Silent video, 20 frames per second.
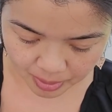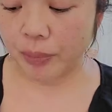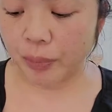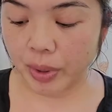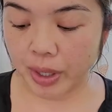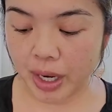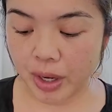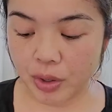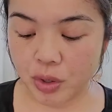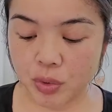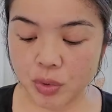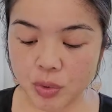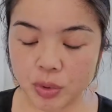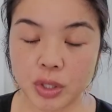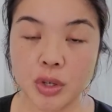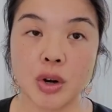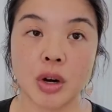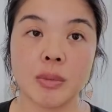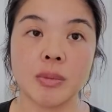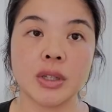What I
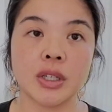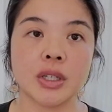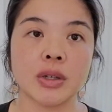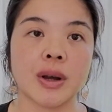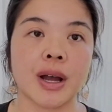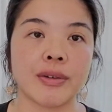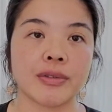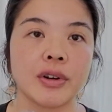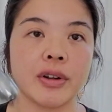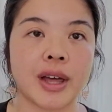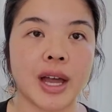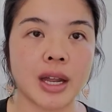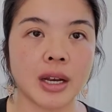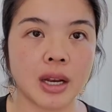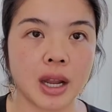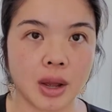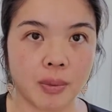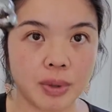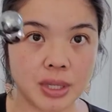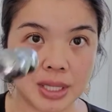would normally do after
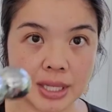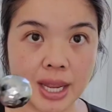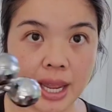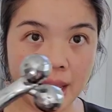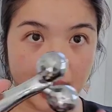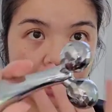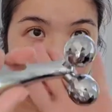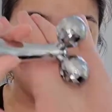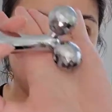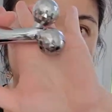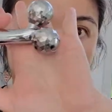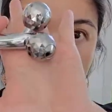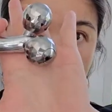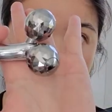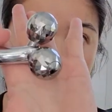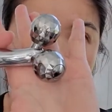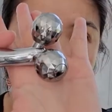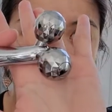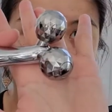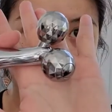that, I would take
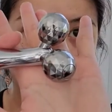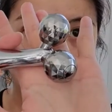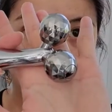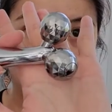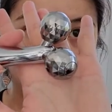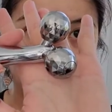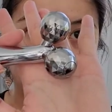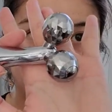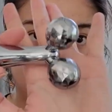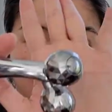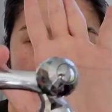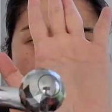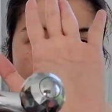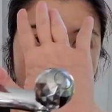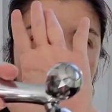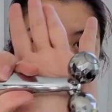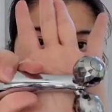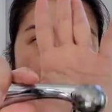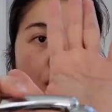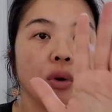
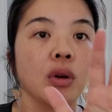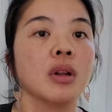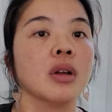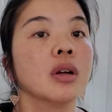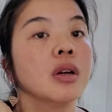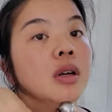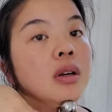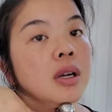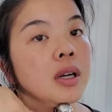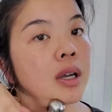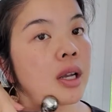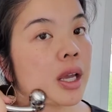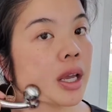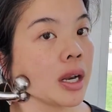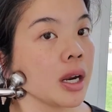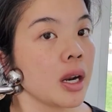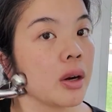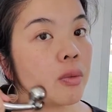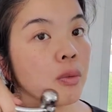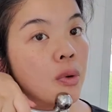my roller
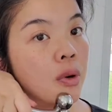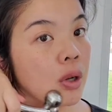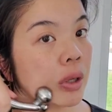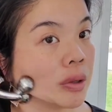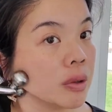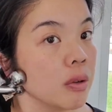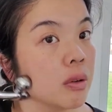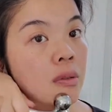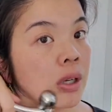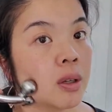and I'd roll.